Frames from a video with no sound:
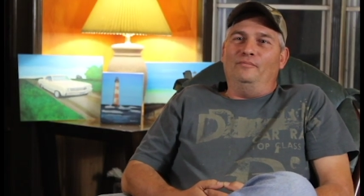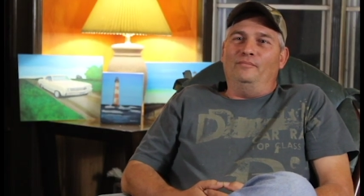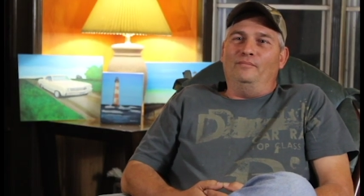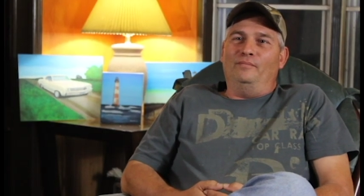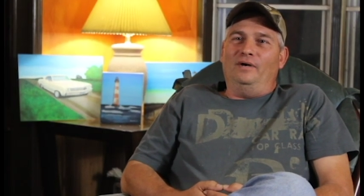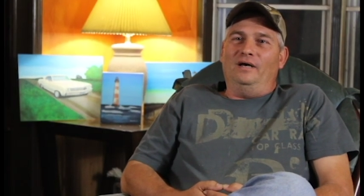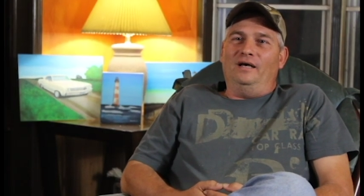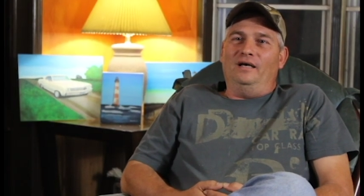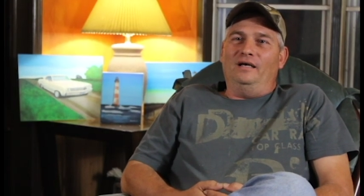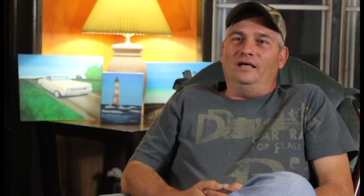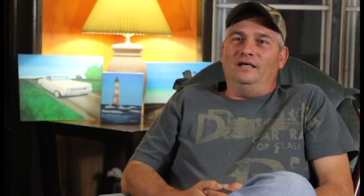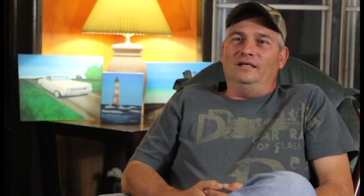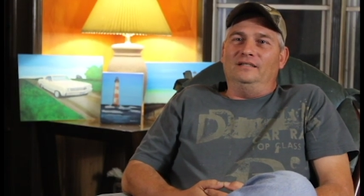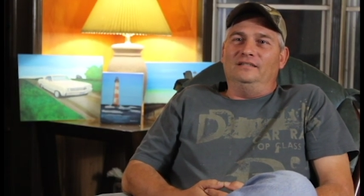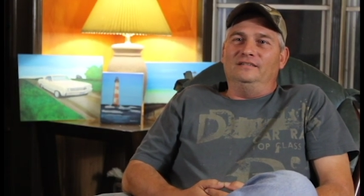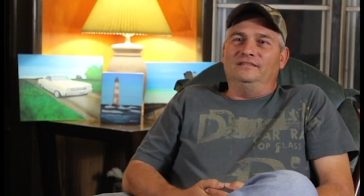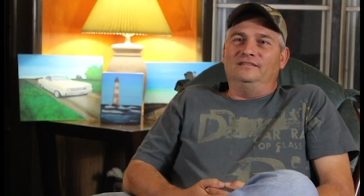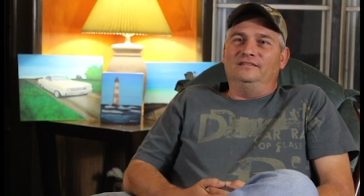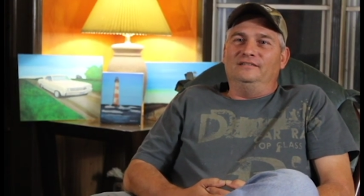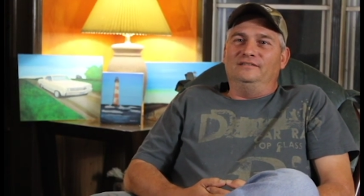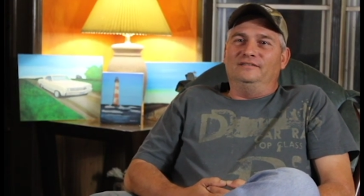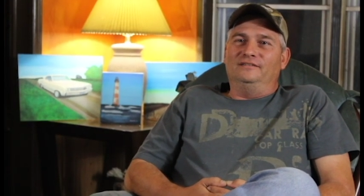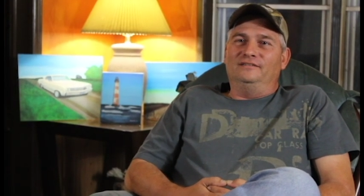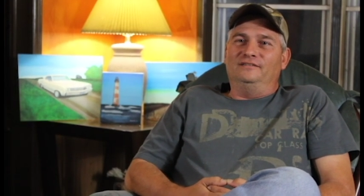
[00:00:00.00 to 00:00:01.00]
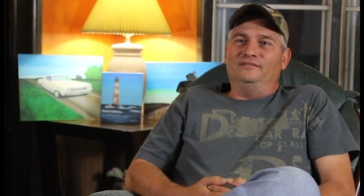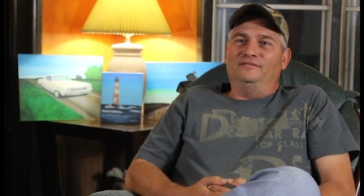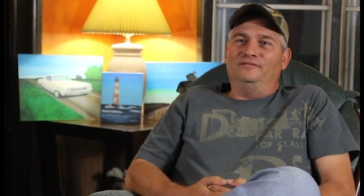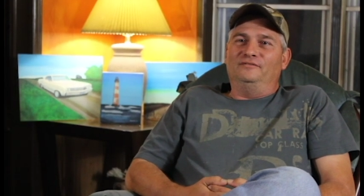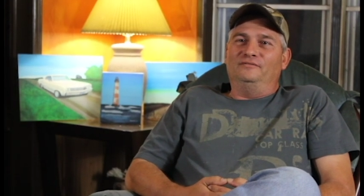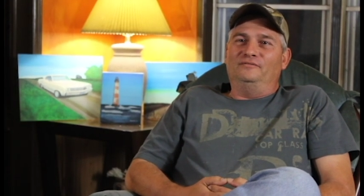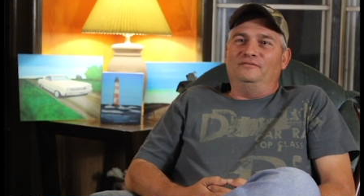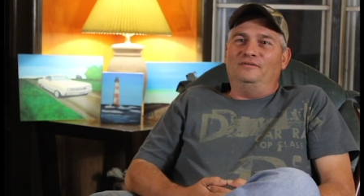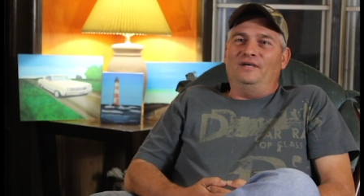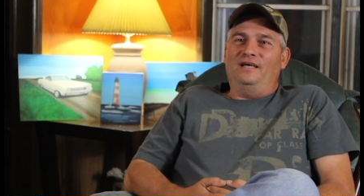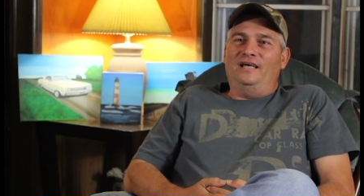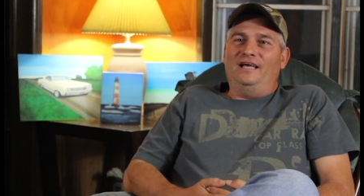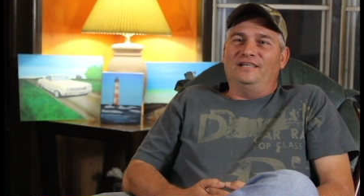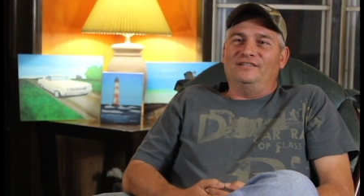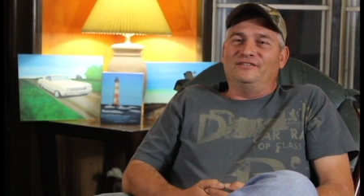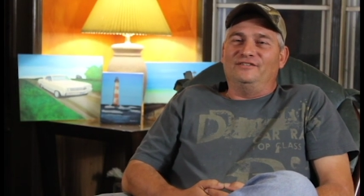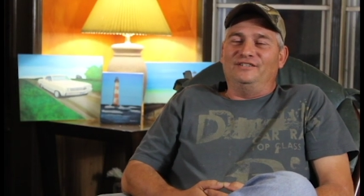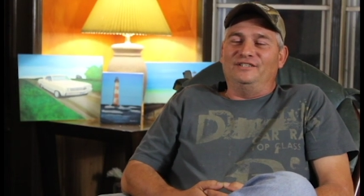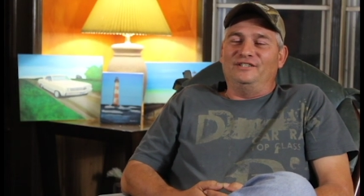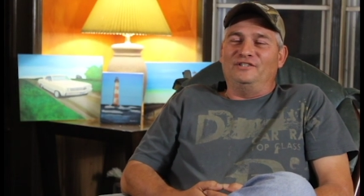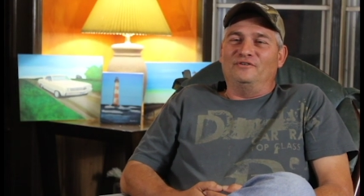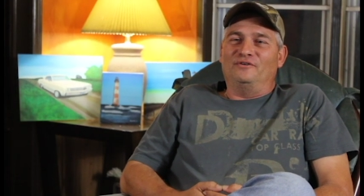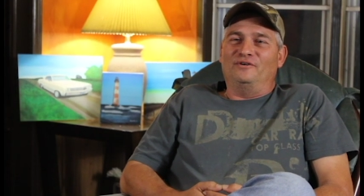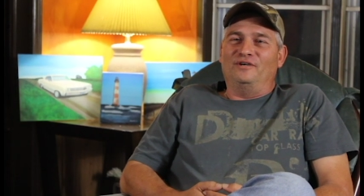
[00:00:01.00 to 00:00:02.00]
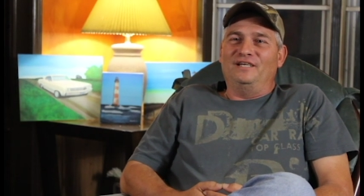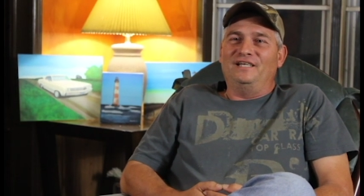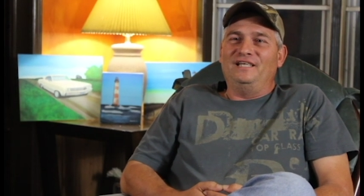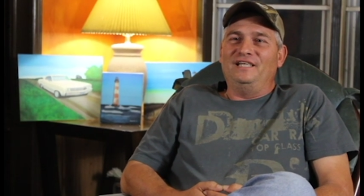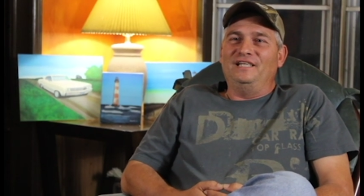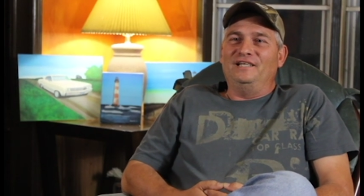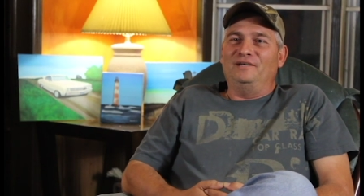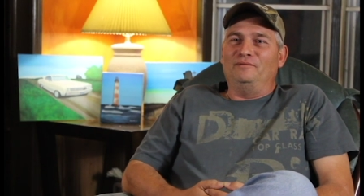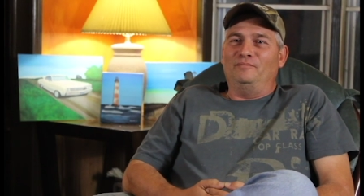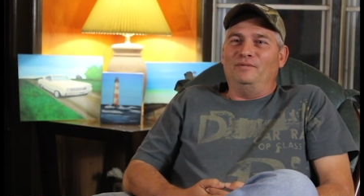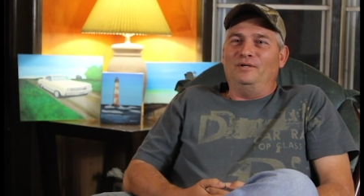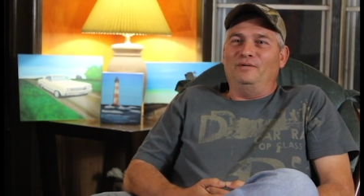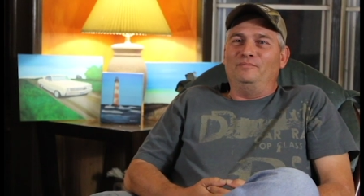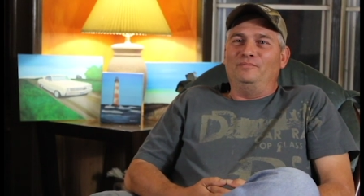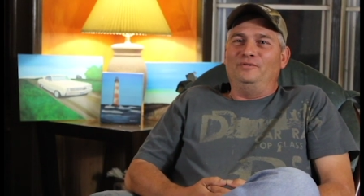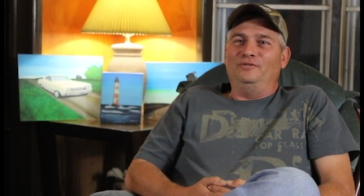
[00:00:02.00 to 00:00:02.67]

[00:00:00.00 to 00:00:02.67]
by actually cranking up my